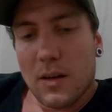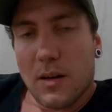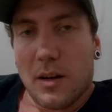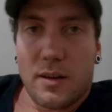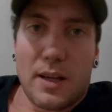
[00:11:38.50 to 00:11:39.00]

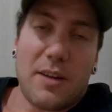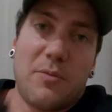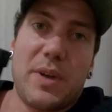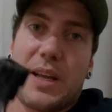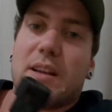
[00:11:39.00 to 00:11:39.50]
I
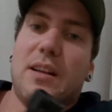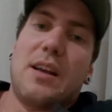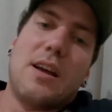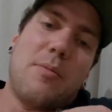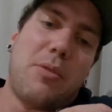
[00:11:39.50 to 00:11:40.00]
have been
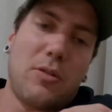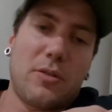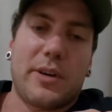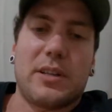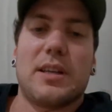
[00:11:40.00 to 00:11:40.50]

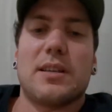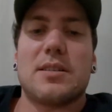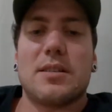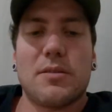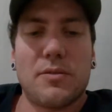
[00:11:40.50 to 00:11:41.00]
pondering
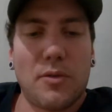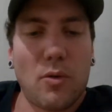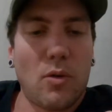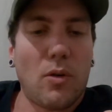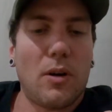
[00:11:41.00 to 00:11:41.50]
this
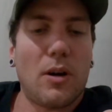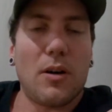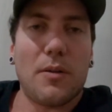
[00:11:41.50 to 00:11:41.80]
for